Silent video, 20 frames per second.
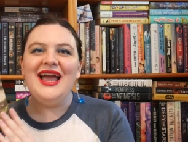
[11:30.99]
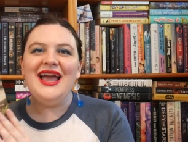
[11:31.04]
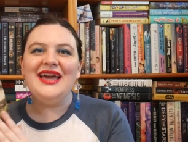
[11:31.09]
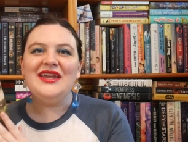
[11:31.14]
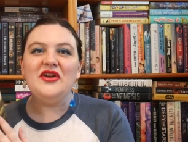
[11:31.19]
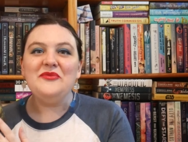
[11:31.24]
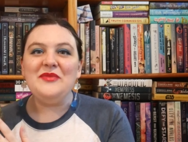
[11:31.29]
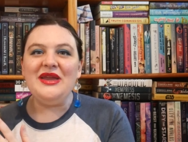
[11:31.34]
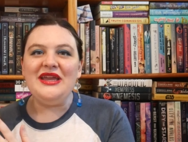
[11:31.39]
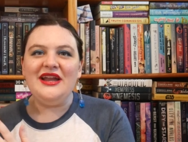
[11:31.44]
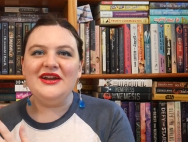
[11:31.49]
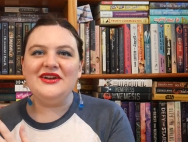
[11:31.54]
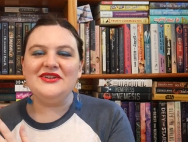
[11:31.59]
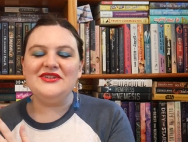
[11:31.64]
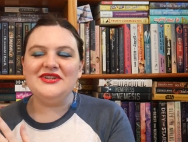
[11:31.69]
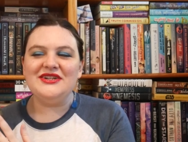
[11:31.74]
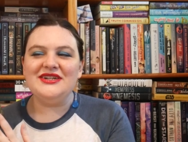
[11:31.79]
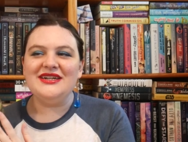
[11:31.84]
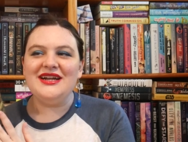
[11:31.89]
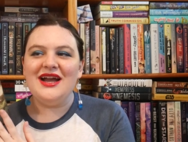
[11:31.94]
And our main
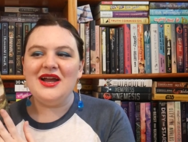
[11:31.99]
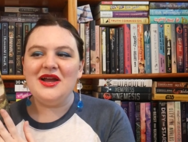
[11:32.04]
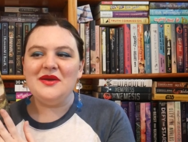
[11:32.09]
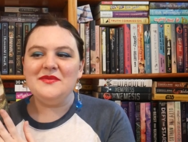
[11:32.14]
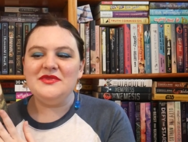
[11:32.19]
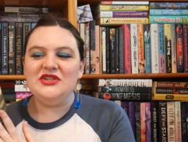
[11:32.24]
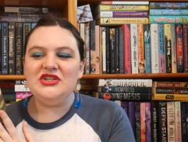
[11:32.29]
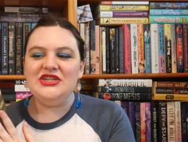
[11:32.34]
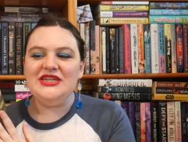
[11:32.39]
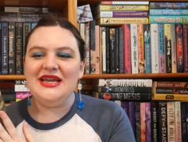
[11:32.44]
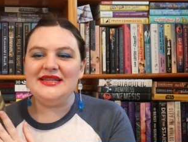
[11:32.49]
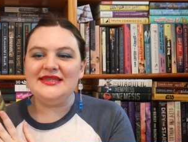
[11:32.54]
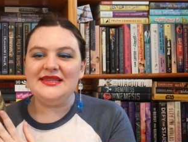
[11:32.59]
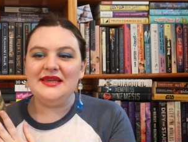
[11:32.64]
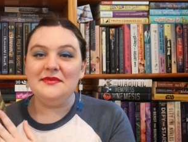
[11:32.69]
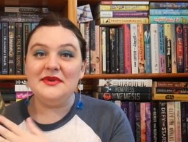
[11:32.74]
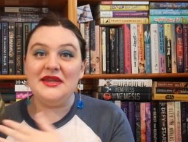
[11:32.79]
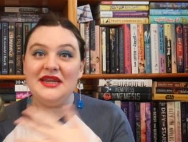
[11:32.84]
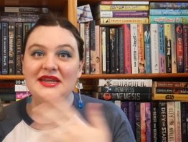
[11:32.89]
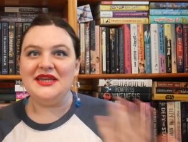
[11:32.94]
character, um, she ends
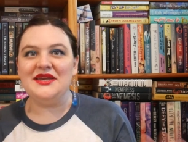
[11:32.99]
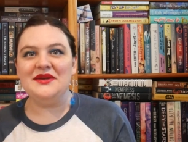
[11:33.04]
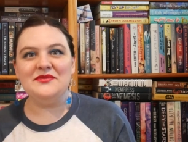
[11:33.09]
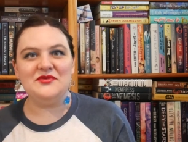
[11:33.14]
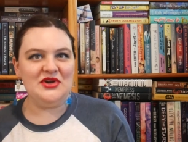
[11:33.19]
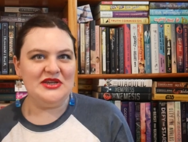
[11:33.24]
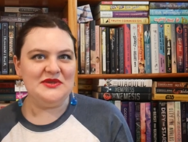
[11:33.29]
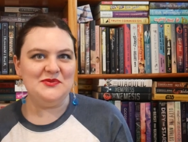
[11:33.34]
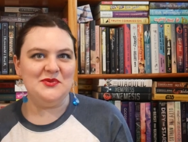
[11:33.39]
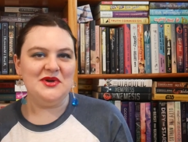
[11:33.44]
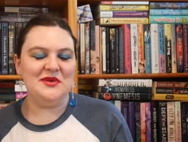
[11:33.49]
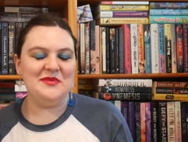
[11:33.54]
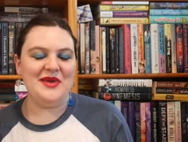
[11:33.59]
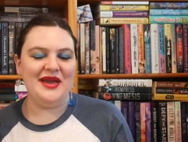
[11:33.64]
up getting transported